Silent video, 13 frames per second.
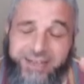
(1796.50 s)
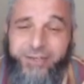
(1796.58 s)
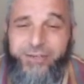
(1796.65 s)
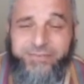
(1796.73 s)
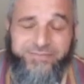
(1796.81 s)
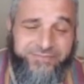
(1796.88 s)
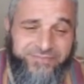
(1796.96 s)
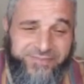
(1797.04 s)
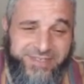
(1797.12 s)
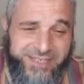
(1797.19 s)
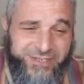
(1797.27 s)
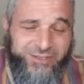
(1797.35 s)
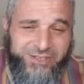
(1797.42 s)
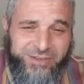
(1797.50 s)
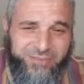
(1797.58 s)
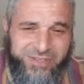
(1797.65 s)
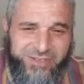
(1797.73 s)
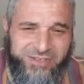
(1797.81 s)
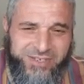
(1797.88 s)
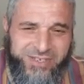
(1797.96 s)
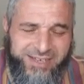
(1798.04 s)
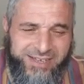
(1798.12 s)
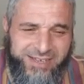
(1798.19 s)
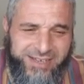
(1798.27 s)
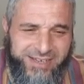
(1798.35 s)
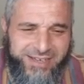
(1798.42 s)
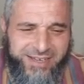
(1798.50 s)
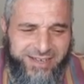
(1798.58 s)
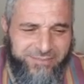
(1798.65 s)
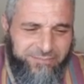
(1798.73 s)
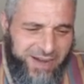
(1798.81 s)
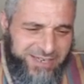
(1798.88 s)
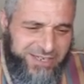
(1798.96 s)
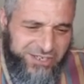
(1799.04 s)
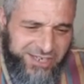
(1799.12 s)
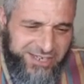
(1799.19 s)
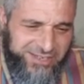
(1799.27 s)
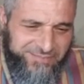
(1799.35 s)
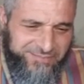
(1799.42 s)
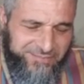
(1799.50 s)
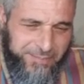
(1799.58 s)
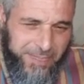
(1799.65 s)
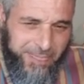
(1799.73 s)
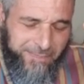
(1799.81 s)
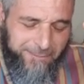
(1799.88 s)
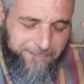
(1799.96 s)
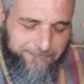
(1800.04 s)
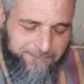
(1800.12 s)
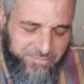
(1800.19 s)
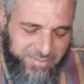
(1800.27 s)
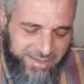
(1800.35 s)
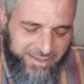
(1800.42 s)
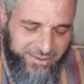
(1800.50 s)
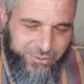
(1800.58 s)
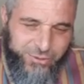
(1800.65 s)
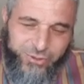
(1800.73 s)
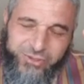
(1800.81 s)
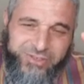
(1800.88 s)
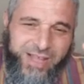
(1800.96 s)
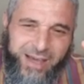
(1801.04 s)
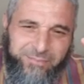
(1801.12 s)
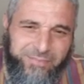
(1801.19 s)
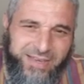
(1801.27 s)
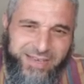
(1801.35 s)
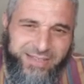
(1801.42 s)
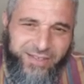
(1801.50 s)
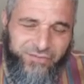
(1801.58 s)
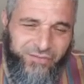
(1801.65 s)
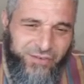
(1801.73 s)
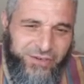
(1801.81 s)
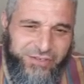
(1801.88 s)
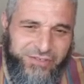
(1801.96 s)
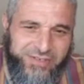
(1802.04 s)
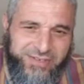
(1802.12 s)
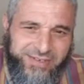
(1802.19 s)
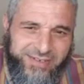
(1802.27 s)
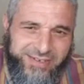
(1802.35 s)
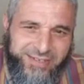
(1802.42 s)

you, sisters and brothers, punishing should not be the first, you